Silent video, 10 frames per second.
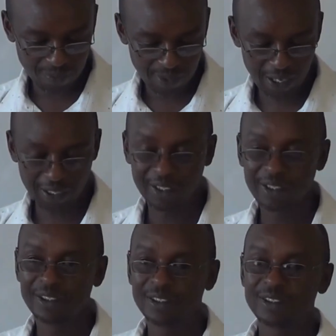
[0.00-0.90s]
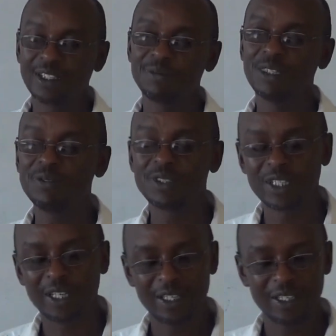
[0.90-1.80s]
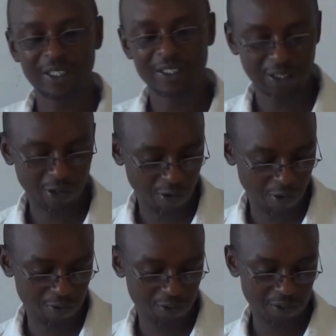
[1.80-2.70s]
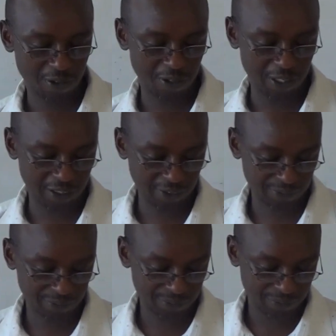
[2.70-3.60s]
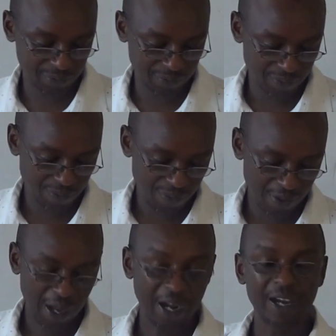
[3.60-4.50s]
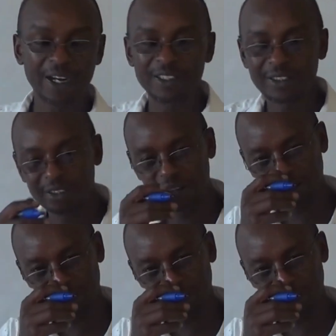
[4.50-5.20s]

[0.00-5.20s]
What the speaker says: Yeah, sometimes they can agree on a guarantee